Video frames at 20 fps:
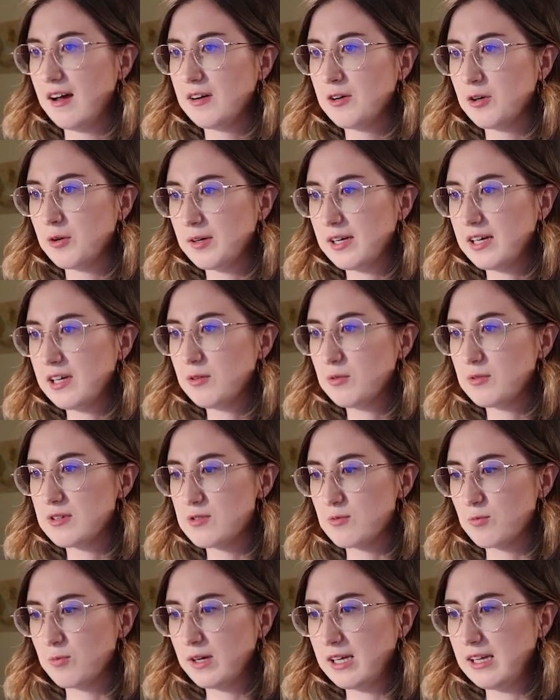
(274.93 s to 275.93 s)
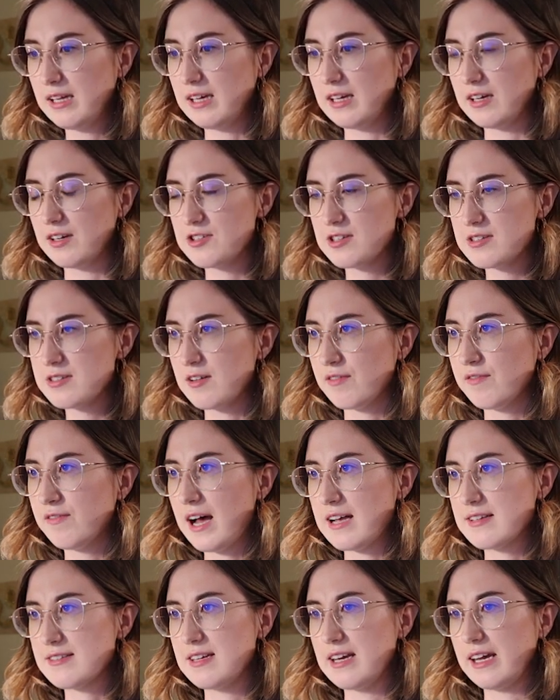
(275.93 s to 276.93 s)
Korean was really just a
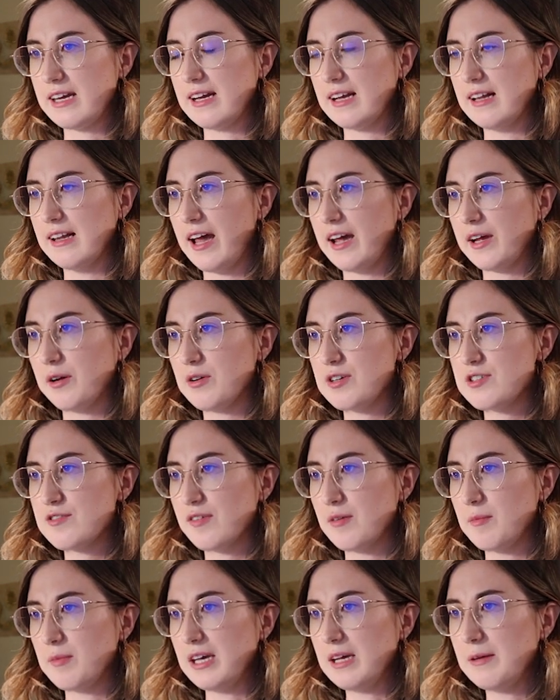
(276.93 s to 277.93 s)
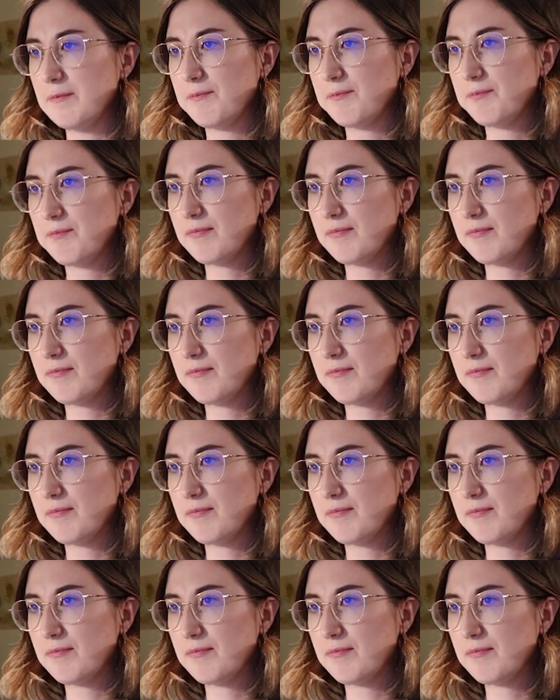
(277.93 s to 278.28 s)
fascinating language for me.